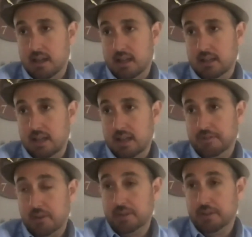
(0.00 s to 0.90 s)

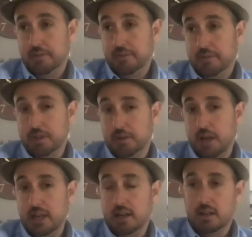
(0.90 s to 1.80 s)
left. I was at Forbes as a
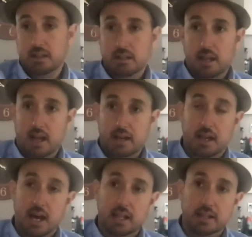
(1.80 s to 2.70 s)
writer out of
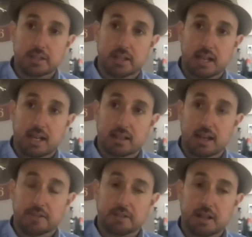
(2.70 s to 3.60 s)
college, and then I
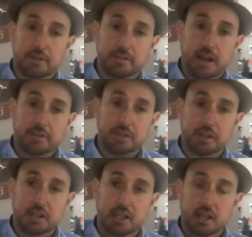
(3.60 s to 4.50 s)
left after 5 or
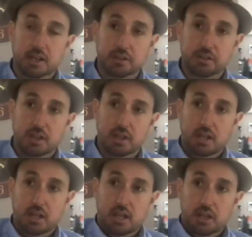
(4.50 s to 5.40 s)
6 years
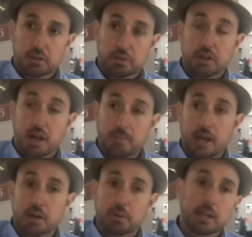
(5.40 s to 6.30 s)
to start
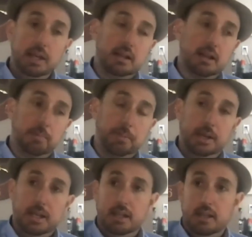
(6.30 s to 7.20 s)
my own media
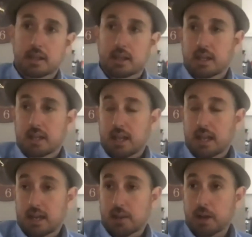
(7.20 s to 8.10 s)
company,
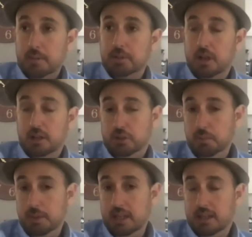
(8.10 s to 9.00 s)
and I wound up starting
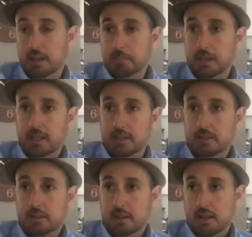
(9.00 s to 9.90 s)
2 media
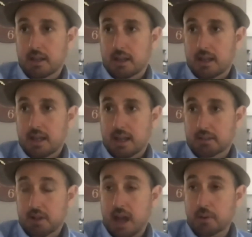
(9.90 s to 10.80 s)
companies.
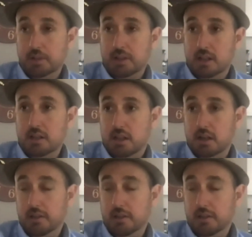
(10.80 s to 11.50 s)
And so I was an under 30